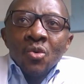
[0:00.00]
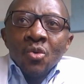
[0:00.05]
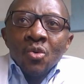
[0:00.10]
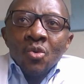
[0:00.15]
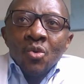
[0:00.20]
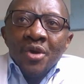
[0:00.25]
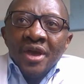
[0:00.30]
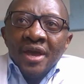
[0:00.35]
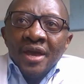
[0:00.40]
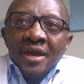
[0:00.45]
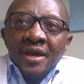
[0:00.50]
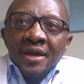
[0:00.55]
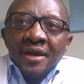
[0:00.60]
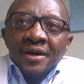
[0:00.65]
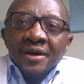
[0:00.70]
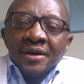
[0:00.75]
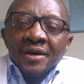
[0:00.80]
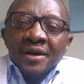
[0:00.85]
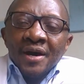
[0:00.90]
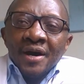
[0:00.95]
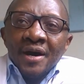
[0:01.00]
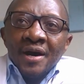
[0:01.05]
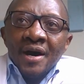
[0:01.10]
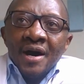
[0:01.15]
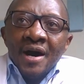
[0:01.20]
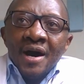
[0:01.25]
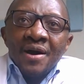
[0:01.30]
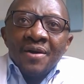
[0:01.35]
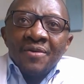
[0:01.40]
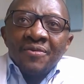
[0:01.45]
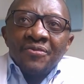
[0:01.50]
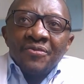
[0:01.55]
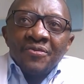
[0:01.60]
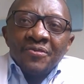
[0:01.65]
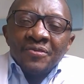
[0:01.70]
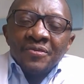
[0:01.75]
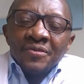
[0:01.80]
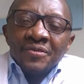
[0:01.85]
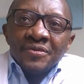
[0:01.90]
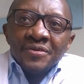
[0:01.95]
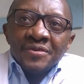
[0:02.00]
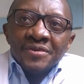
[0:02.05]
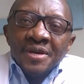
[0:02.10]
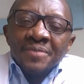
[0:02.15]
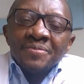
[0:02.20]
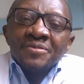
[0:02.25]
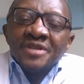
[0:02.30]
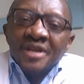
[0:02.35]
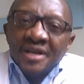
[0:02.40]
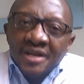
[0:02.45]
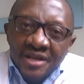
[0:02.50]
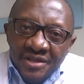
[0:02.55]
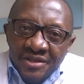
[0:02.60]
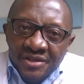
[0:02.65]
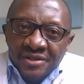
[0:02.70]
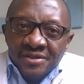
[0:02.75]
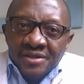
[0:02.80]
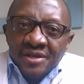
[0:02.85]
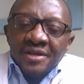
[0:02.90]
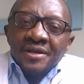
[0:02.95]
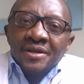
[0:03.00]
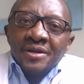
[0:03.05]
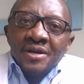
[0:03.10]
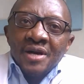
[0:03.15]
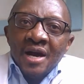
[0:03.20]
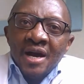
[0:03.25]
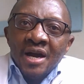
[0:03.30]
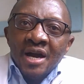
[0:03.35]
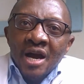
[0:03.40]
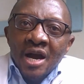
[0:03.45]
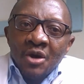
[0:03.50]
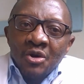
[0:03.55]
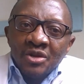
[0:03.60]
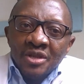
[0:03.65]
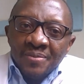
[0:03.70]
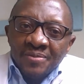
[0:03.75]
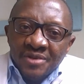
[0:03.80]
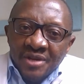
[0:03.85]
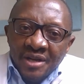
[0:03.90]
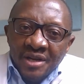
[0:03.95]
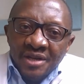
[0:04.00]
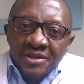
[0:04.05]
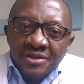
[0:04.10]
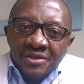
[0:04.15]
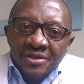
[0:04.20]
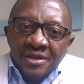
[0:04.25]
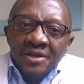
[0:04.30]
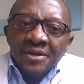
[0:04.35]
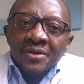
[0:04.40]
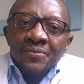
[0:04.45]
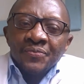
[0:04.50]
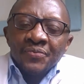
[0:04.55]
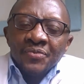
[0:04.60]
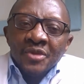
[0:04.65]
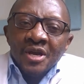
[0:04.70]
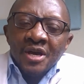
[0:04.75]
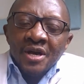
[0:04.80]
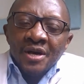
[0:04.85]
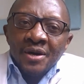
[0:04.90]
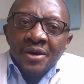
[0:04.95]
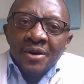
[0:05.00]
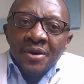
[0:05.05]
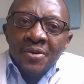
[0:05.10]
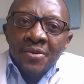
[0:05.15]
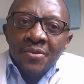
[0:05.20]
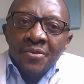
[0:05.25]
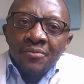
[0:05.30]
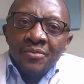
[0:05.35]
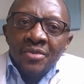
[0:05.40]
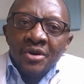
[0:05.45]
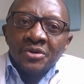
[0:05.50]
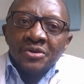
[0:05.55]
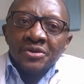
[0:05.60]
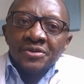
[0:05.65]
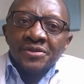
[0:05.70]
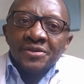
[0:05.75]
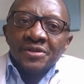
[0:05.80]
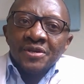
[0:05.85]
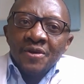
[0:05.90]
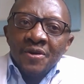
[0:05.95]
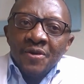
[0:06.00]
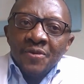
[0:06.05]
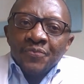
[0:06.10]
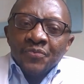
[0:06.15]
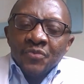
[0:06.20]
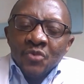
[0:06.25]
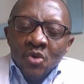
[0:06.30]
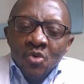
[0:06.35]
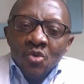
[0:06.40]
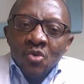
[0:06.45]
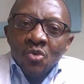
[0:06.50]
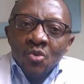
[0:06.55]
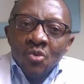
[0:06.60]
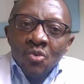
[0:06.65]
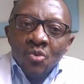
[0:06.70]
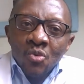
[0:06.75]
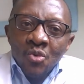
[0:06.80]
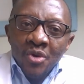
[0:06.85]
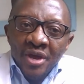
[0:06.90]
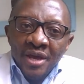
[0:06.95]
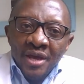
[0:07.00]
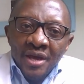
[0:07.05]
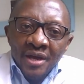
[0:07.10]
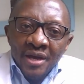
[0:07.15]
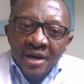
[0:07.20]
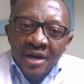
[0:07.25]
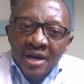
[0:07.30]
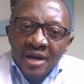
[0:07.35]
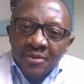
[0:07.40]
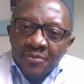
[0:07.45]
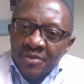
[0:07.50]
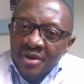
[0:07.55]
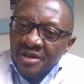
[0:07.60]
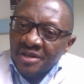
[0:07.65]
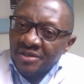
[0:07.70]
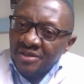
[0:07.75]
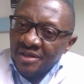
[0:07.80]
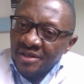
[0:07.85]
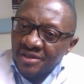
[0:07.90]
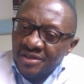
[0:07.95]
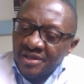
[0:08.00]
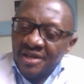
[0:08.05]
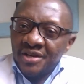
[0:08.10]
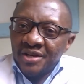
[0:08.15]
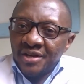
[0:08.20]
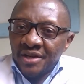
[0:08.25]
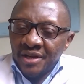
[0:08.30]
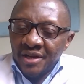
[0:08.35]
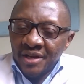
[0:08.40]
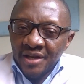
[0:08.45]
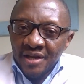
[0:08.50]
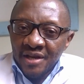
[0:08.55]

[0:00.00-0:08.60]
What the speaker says: we have some challenges. I can call them challenges because we are practicing surgery